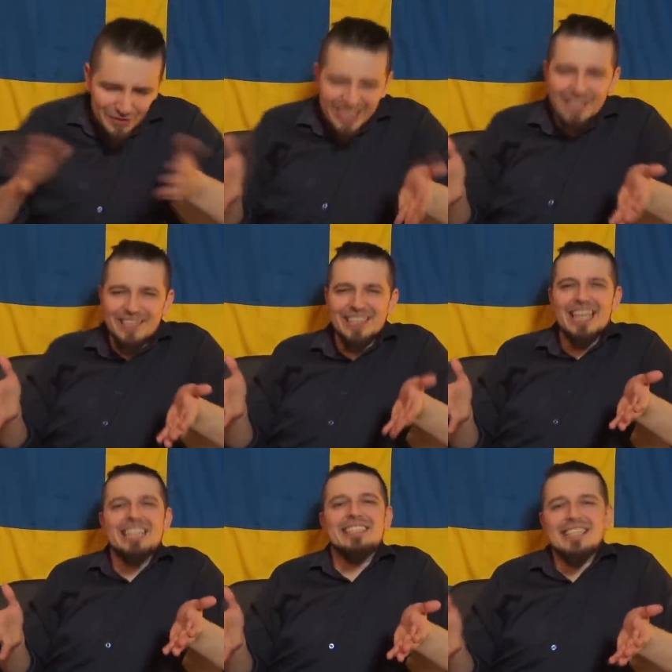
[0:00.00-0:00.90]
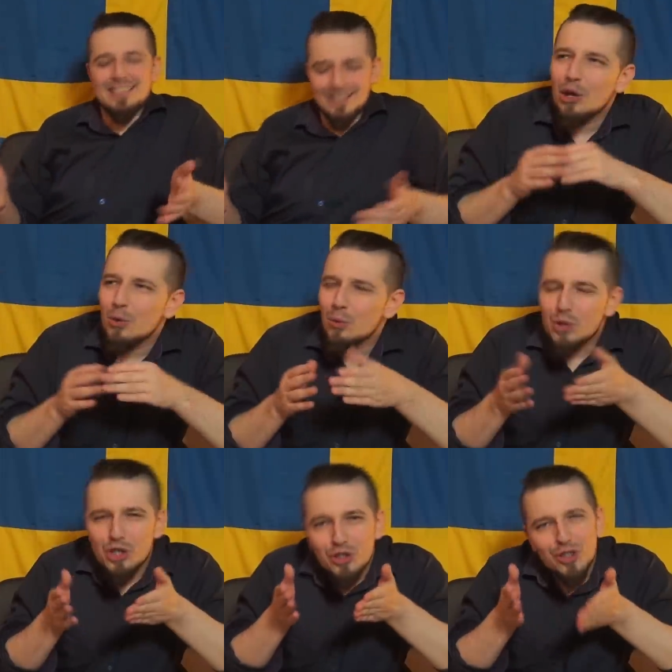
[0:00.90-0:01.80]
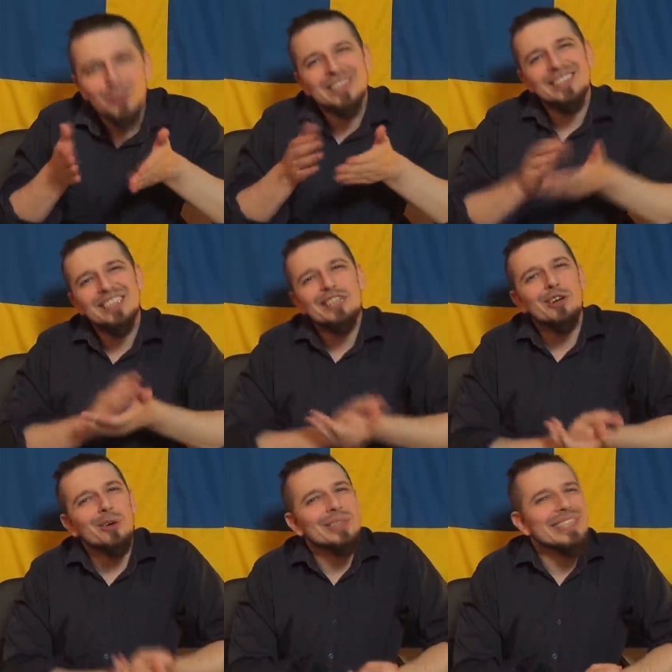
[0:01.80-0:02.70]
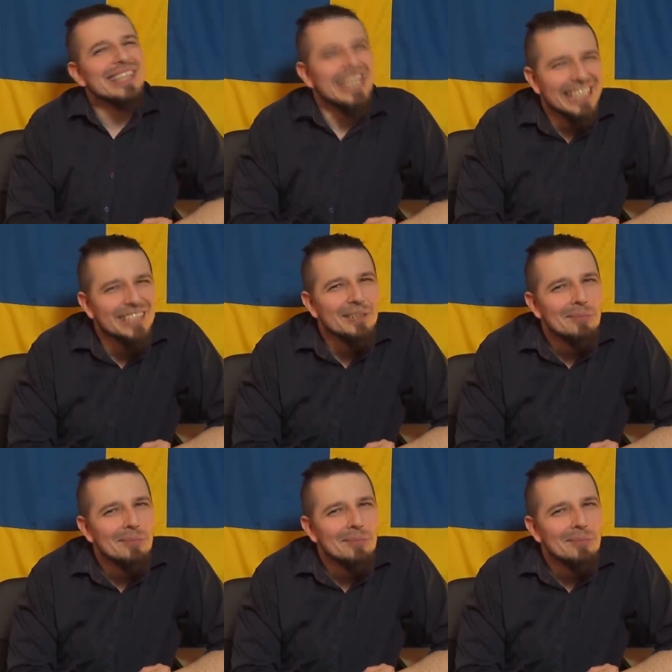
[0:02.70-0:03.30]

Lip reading: think of it like this. Would you do it to your own kid?